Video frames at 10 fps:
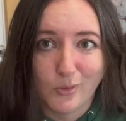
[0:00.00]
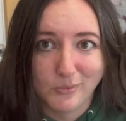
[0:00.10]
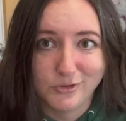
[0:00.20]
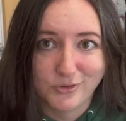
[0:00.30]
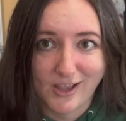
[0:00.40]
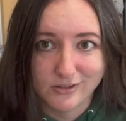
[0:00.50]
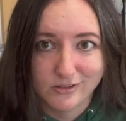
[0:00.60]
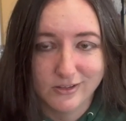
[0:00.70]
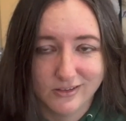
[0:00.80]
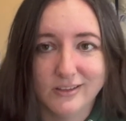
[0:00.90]
I'm gonna do
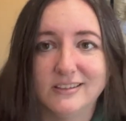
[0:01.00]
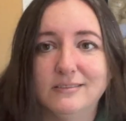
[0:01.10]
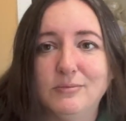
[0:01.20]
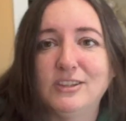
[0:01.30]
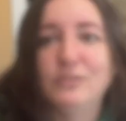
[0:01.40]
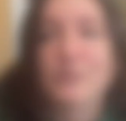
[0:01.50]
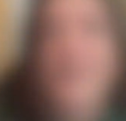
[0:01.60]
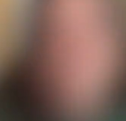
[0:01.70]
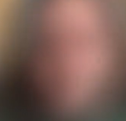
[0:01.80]
next. Let's, let's do that.